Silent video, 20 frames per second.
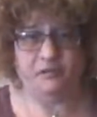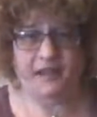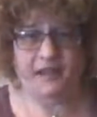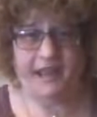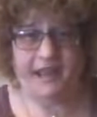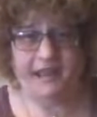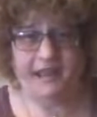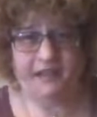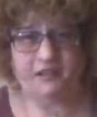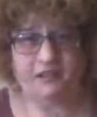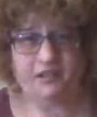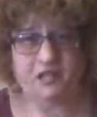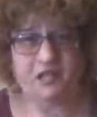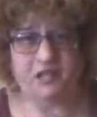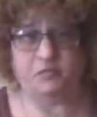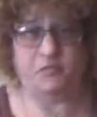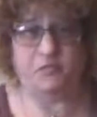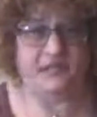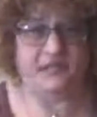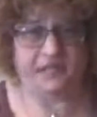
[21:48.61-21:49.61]
Like it'll
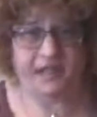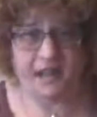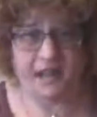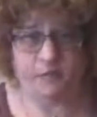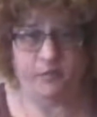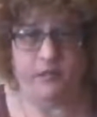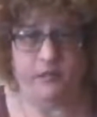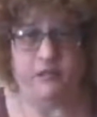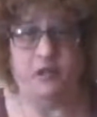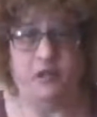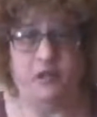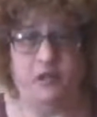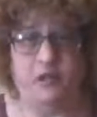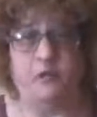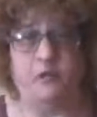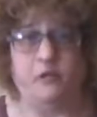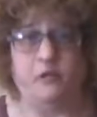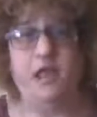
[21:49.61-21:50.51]
just resonate with you